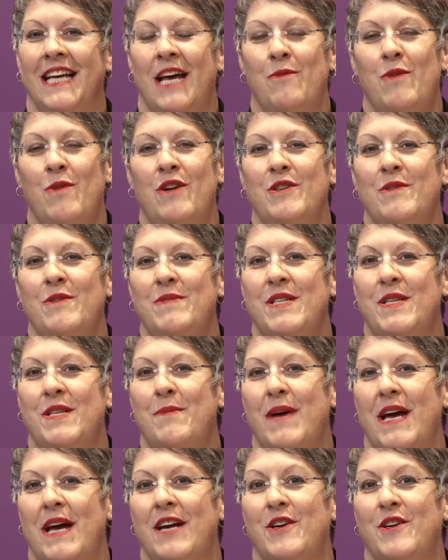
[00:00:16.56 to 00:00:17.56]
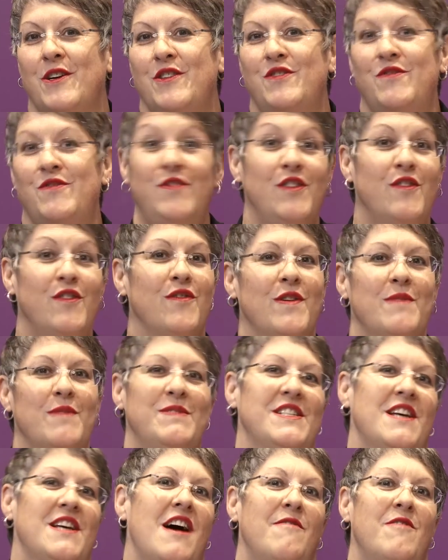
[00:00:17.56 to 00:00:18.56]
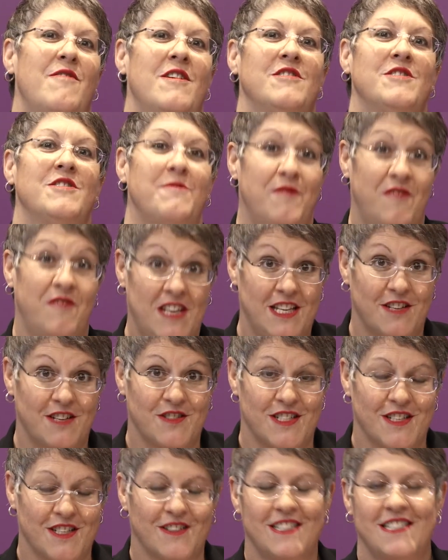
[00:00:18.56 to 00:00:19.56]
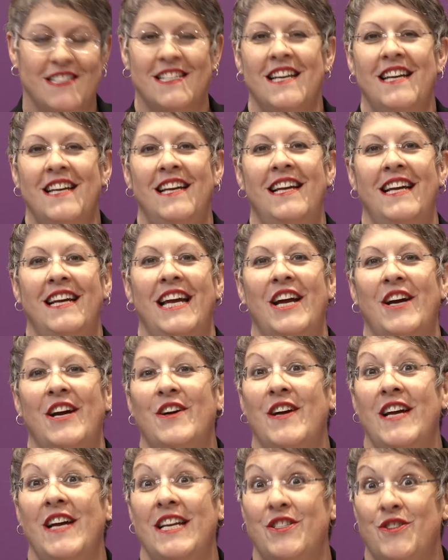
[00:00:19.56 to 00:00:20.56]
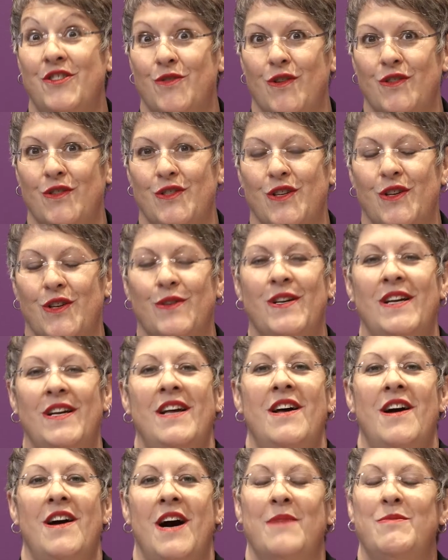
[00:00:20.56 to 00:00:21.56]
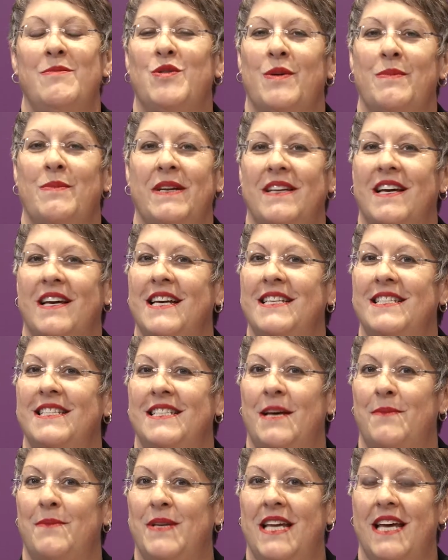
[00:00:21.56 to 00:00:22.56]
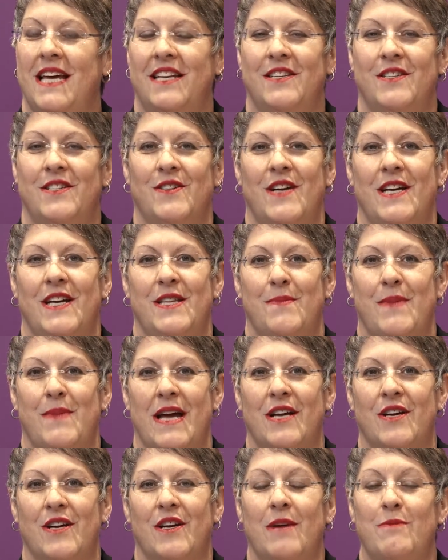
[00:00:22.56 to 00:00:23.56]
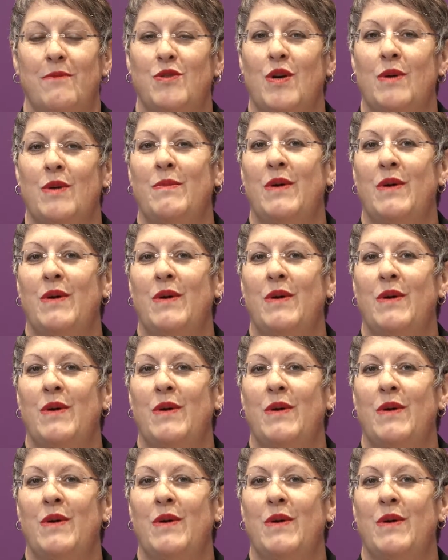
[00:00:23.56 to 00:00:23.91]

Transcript: and welcome to the Banker's View from Sibos video series here in Toronto. I'm Joy Macknight, Deputy Editor at the Banker, and I'm joined